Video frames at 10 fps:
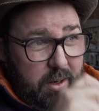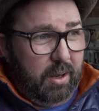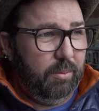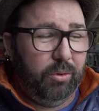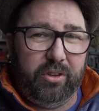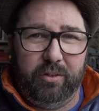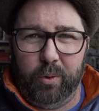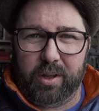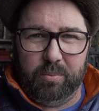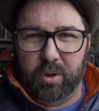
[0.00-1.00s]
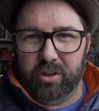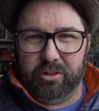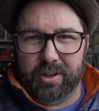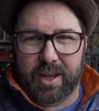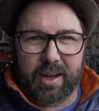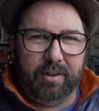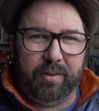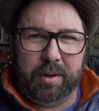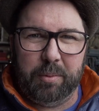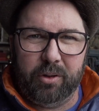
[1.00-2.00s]
and we'll see if we can work something out if
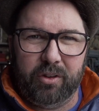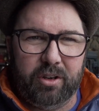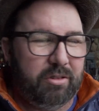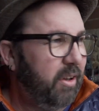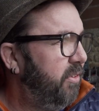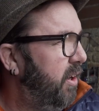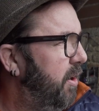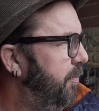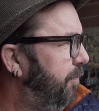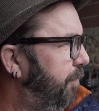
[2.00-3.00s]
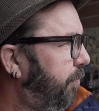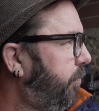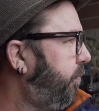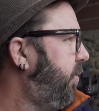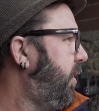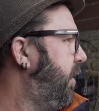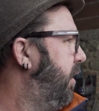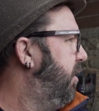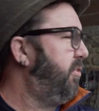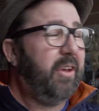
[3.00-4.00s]
anyone's interested.
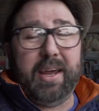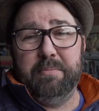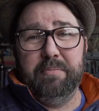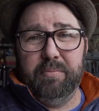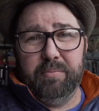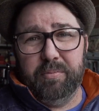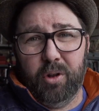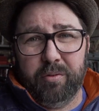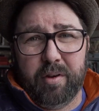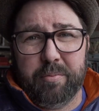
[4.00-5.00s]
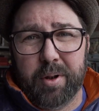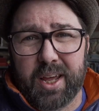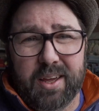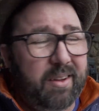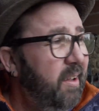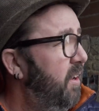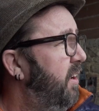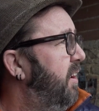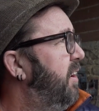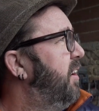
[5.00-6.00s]
As I say, not for everybody,
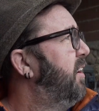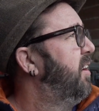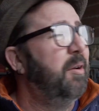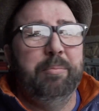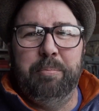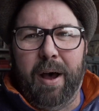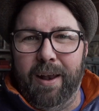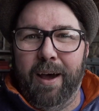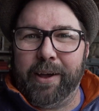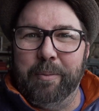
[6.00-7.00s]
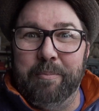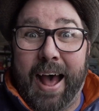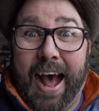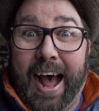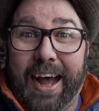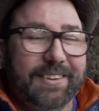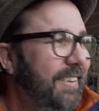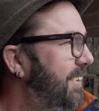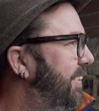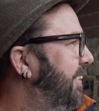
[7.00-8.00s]
but I like them.
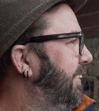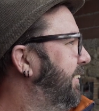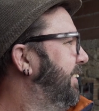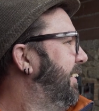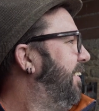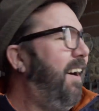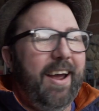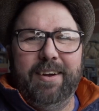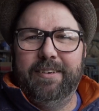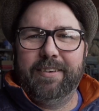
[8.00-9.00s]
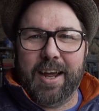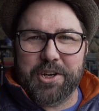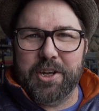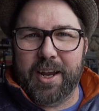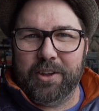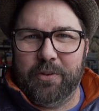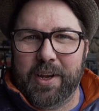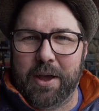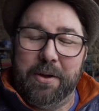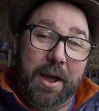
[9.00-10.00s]
Right, catch you in the next
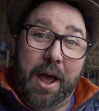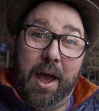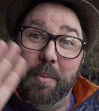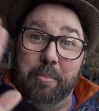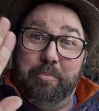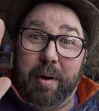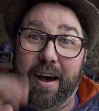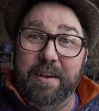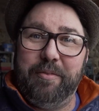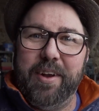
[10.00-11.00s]
video. Bye for